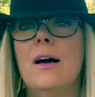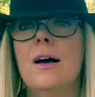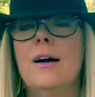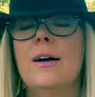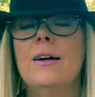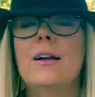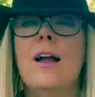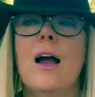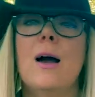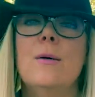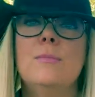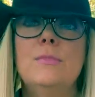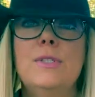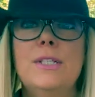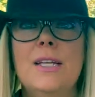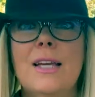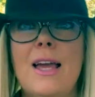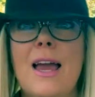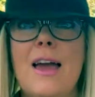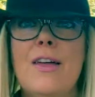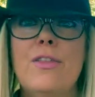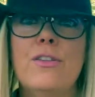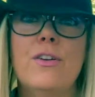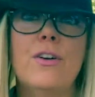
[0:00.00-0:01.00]
come
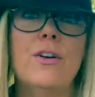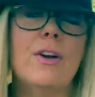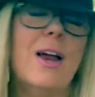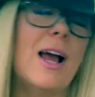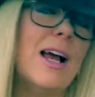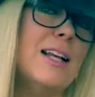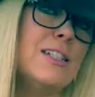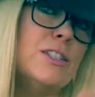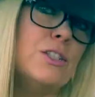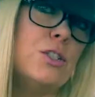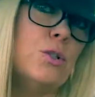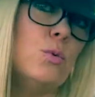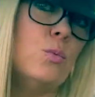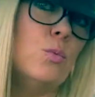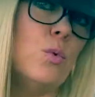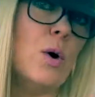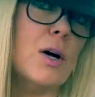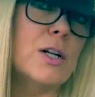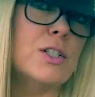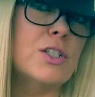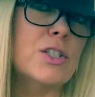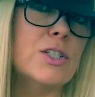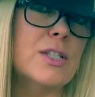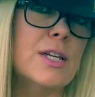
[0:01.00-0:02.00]
together as you
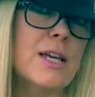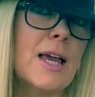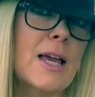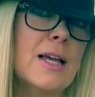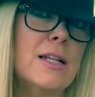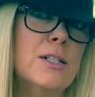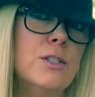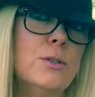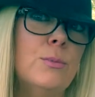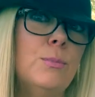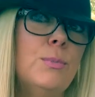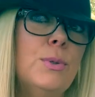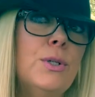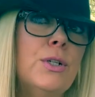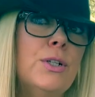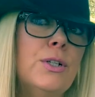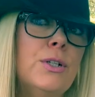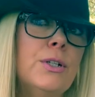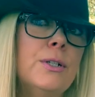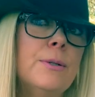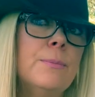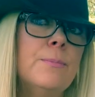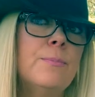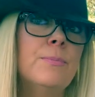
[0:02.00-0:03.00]
watch the candle
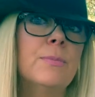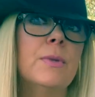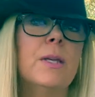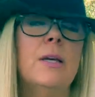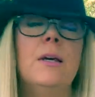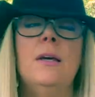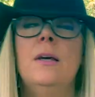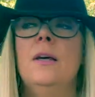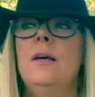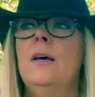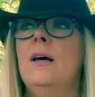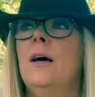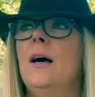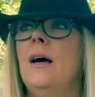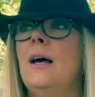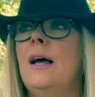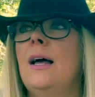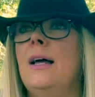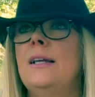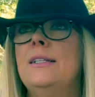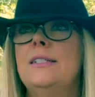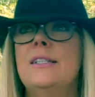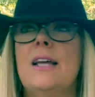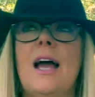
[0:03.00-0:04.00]
burn,
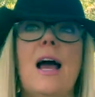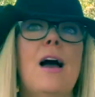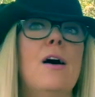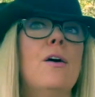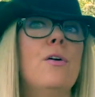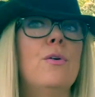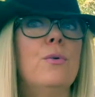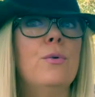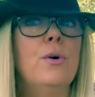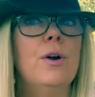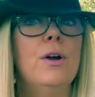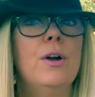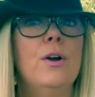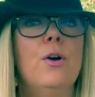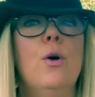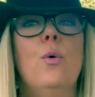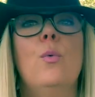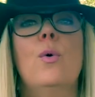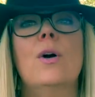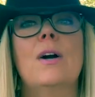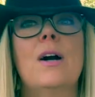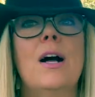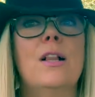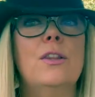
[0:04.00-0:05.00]
and
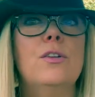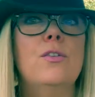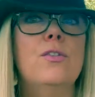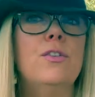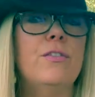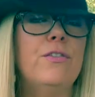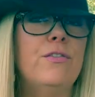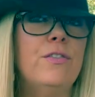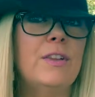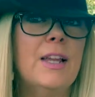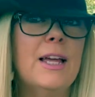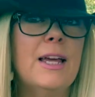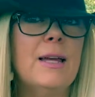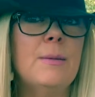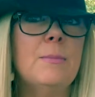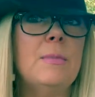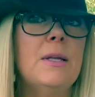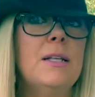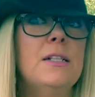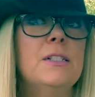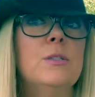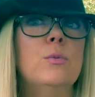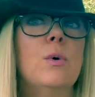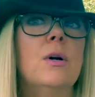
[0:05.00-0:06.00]
what color the flame
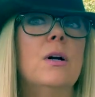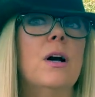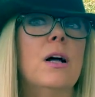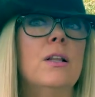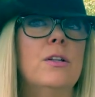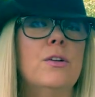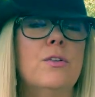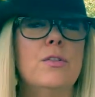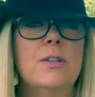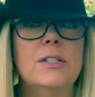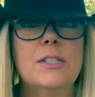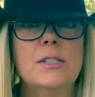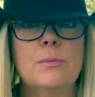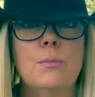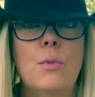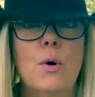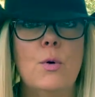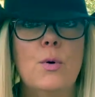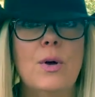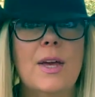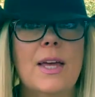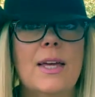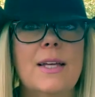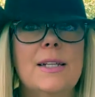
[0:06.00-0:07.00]
is, what color the
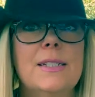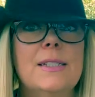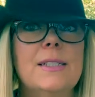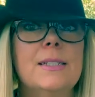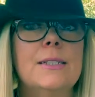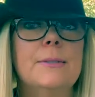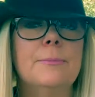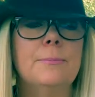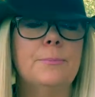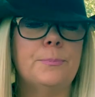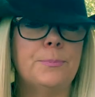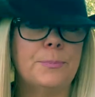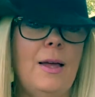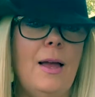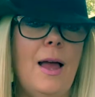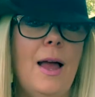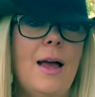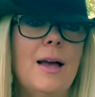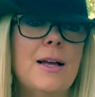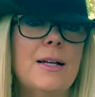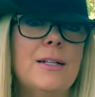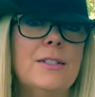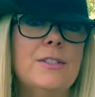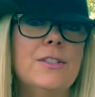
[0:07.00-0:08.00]
smoke is,
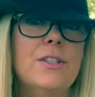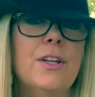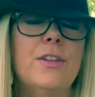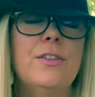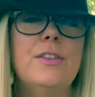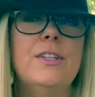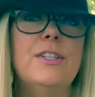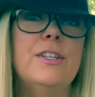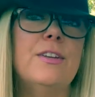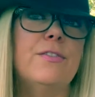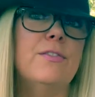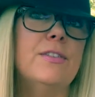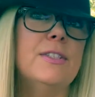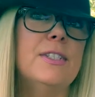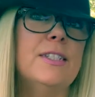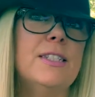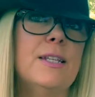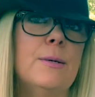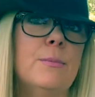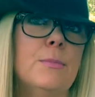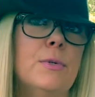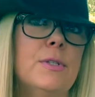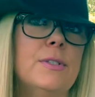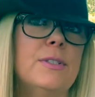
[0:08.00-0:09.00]
and the different
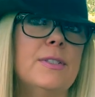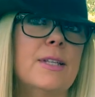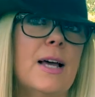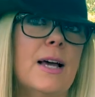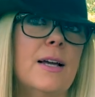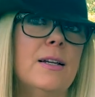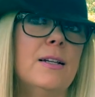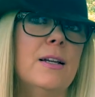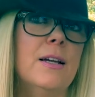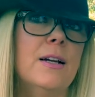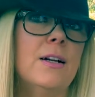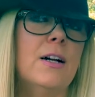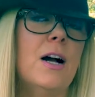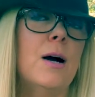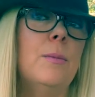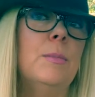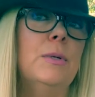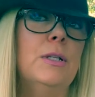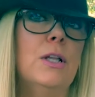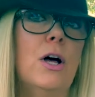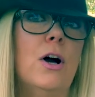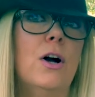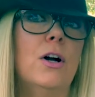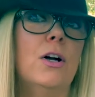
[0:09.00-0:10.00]
symbols that
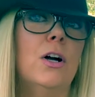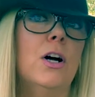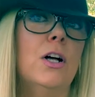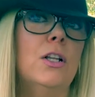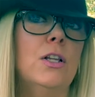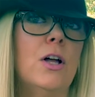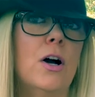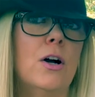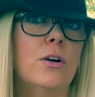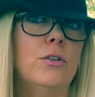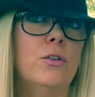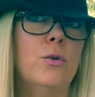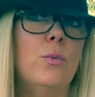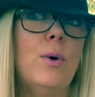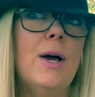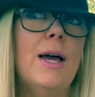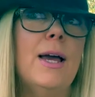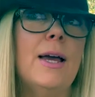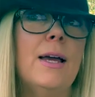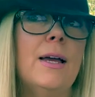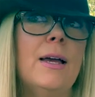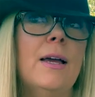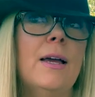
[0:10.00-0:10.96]
come along the way.